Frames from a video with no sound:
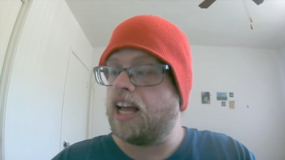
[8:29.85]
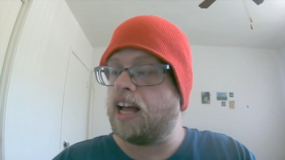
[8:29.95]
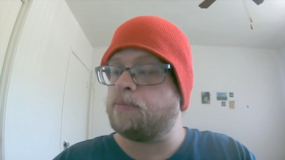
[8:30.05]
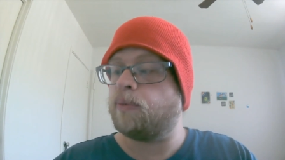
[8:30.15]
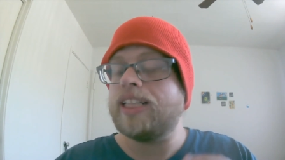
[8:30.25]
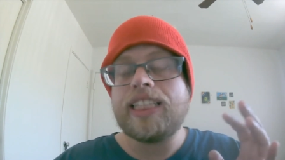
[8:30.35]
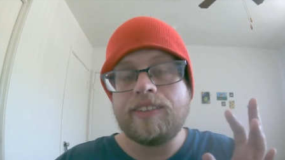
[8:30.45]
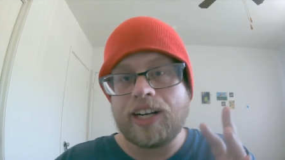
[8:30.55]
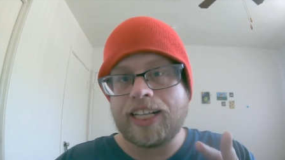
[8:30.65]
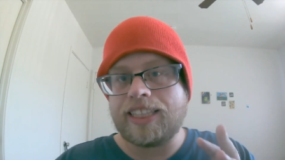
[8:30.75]
Uh, but one
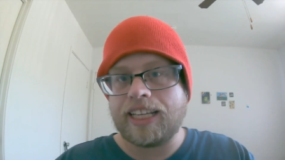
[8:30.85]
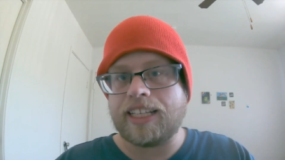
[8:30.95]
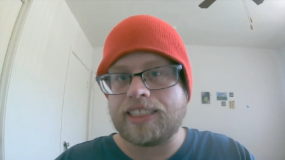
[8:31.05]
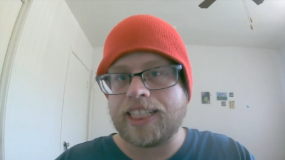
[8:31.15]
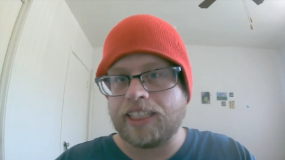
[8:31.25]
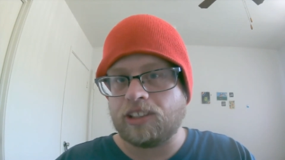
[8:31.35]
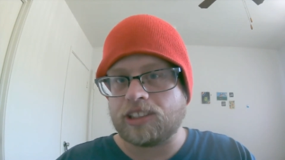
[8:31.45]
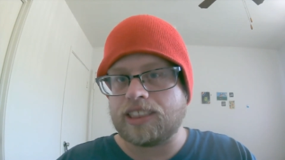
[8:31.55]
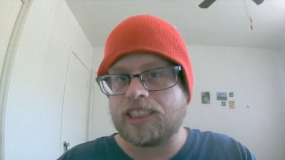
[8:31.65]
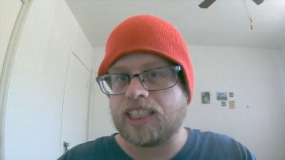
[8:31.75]
thing that I think Tillie
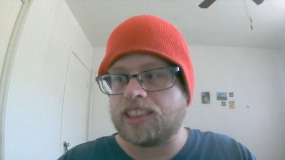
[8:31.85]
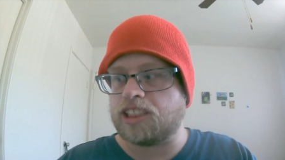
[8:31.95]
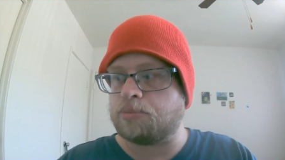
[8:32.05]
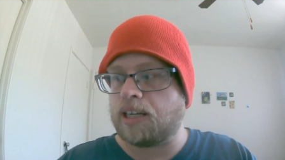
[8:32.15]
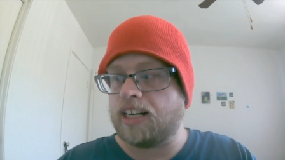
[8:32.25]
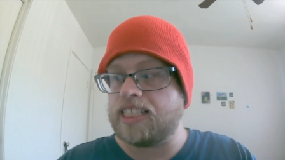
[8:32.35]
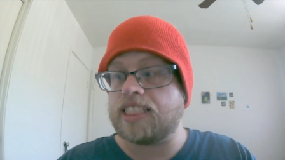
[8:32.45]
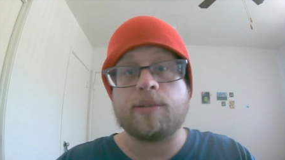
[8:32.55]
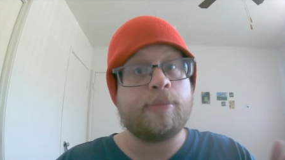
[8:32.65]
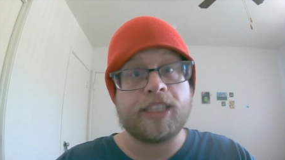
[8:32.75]
Olsen touches upon
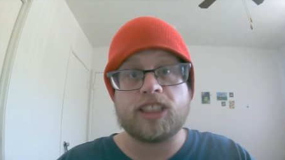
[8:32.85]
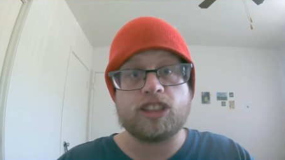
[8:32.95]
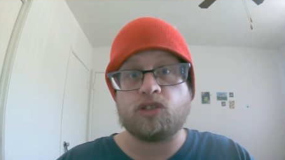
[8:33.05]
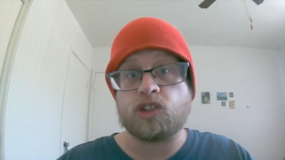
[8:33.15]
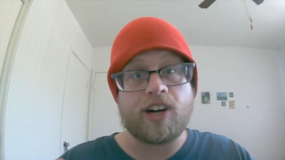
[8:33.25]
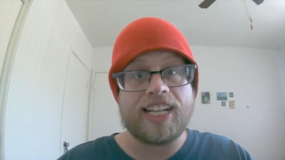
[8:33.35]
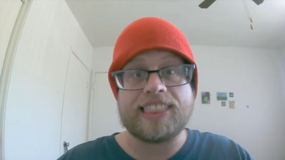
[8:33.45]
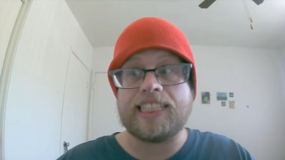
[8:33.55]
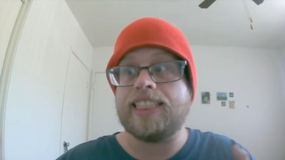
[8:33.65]
is a mother's regrets.